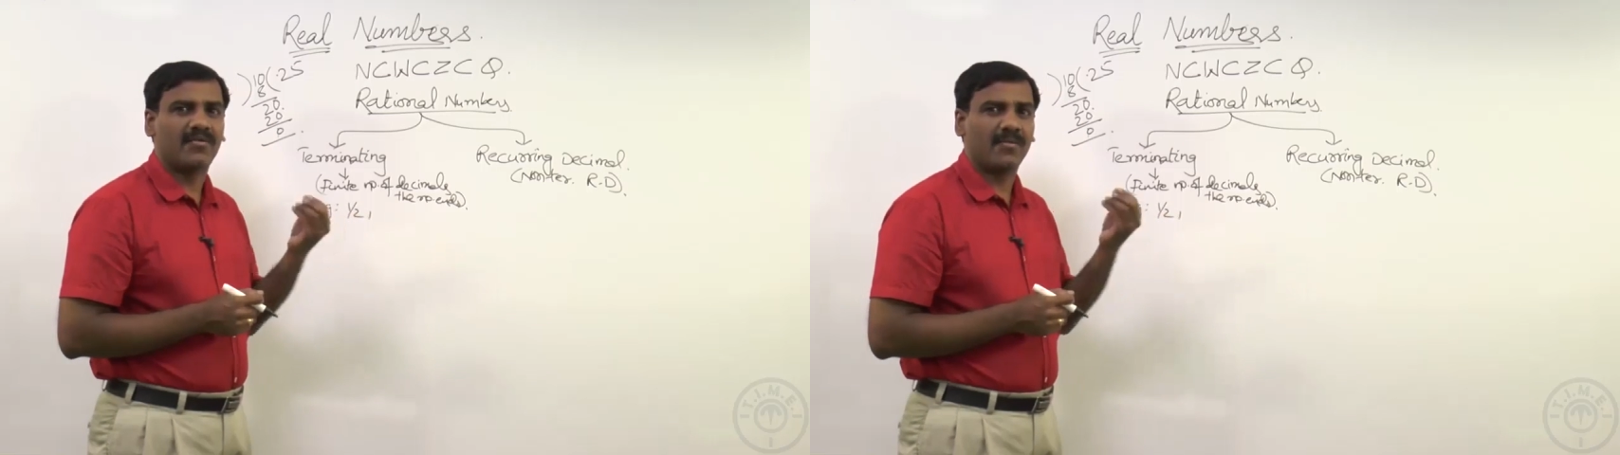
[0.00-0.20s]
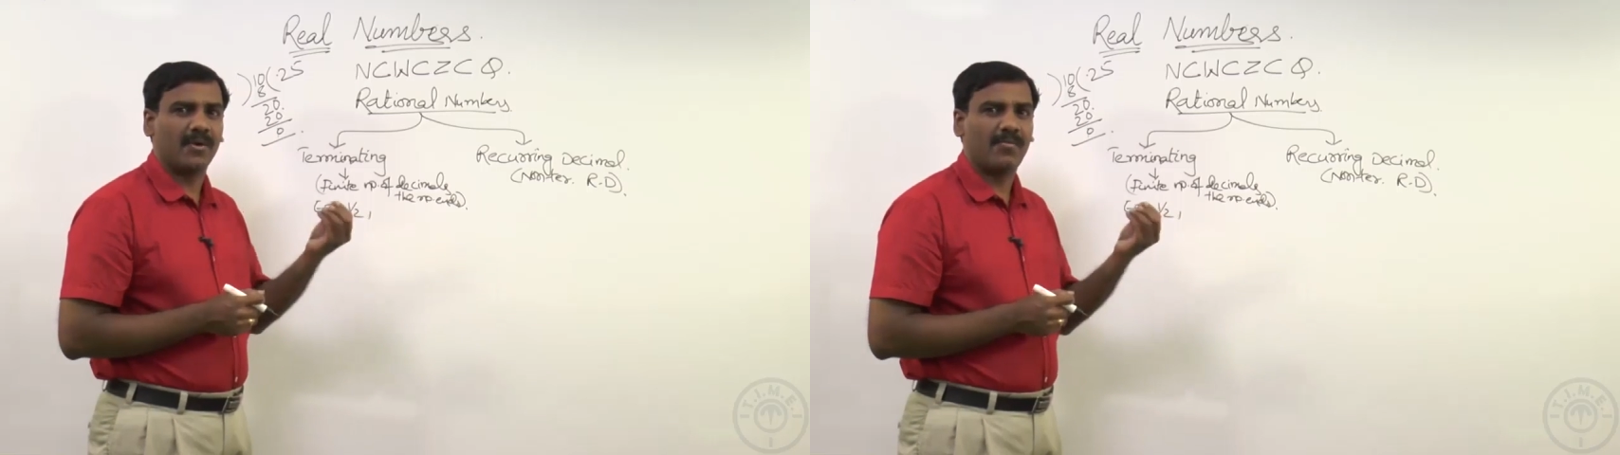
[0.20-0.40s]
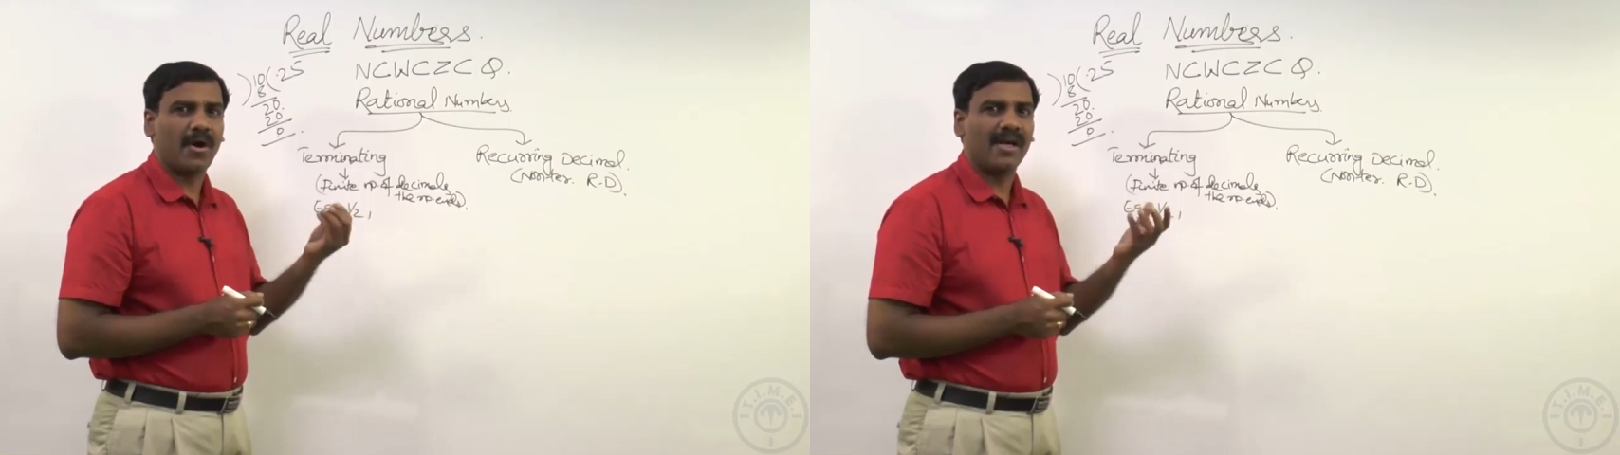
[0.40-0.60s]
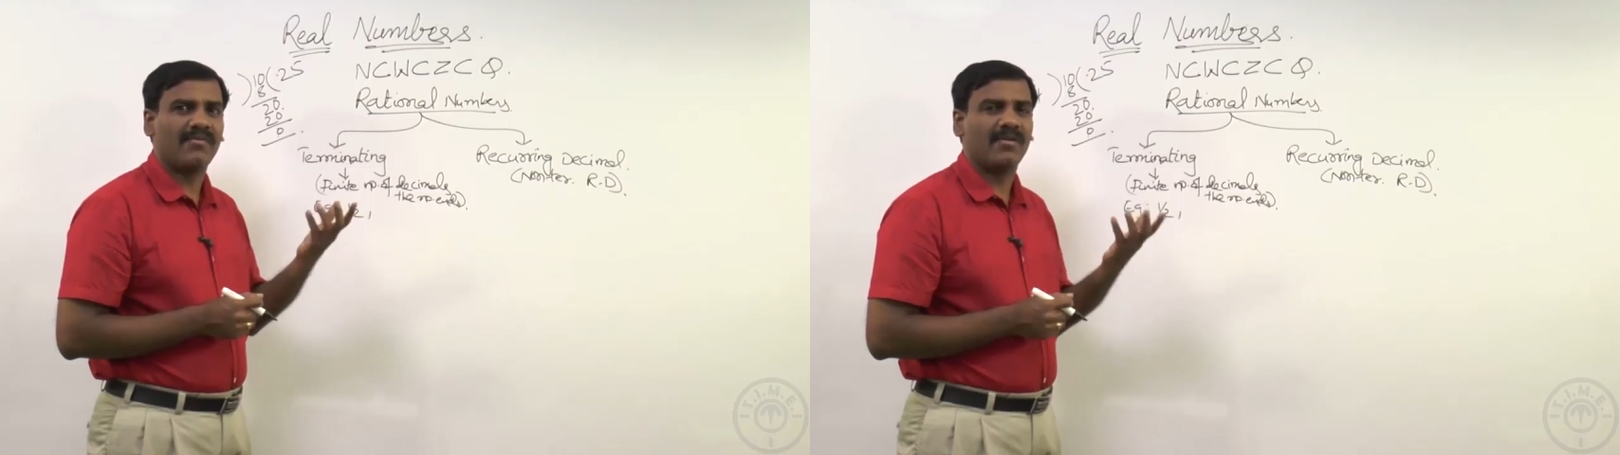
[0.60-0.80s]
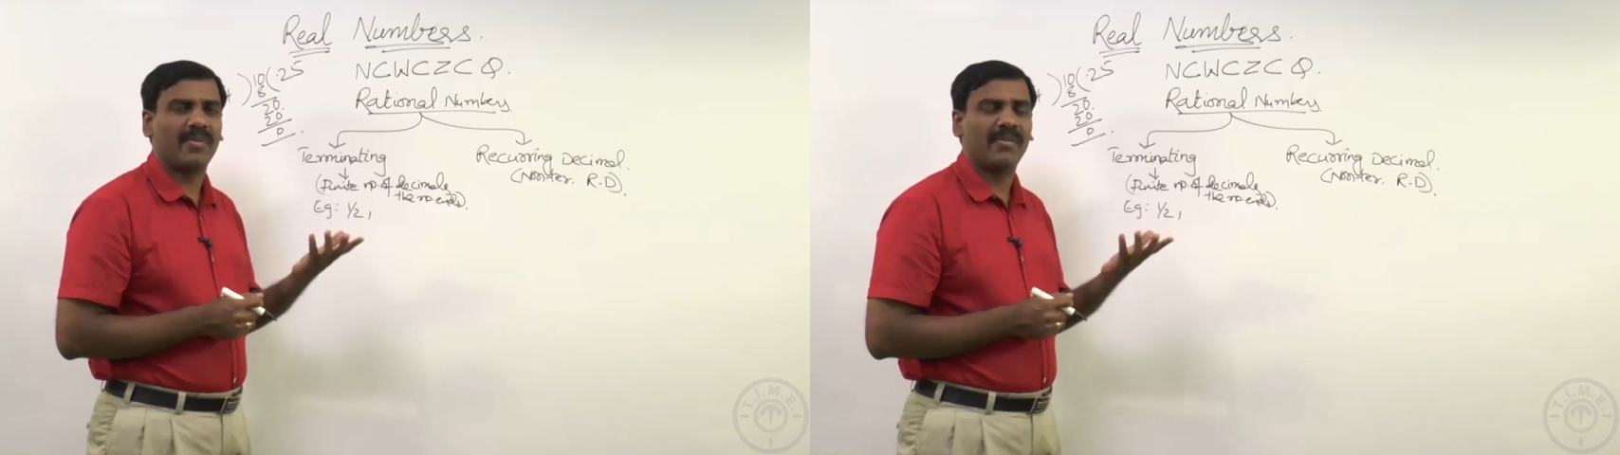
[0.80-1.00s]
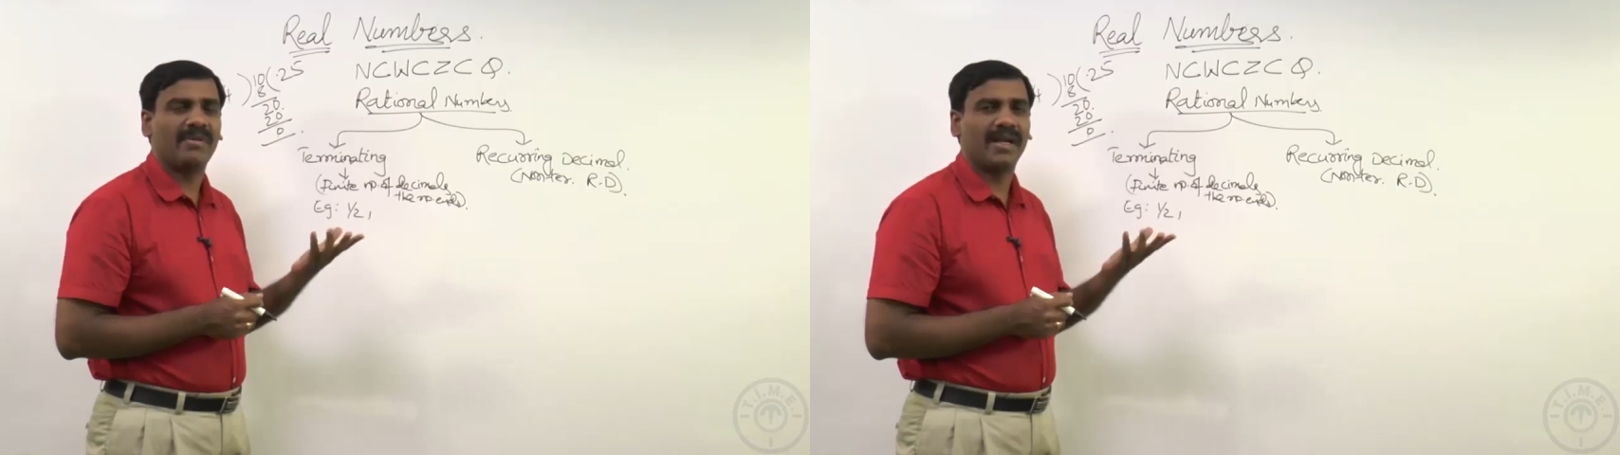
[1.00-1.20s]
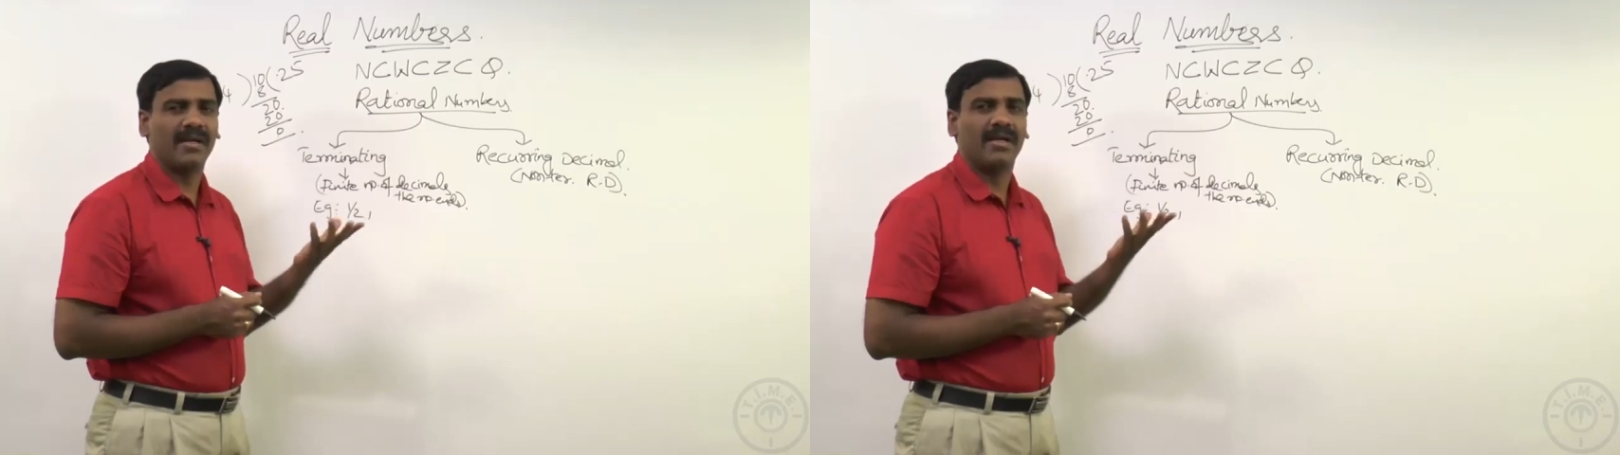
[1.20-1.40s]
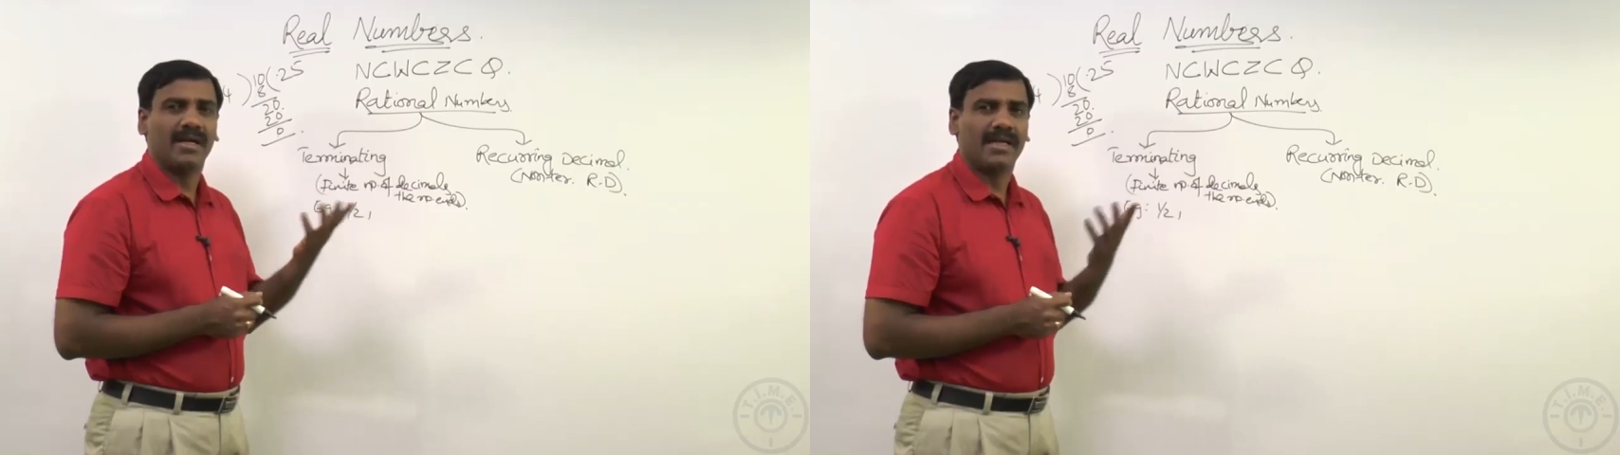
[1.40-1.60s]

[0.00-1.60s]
if you put point, it will become 10.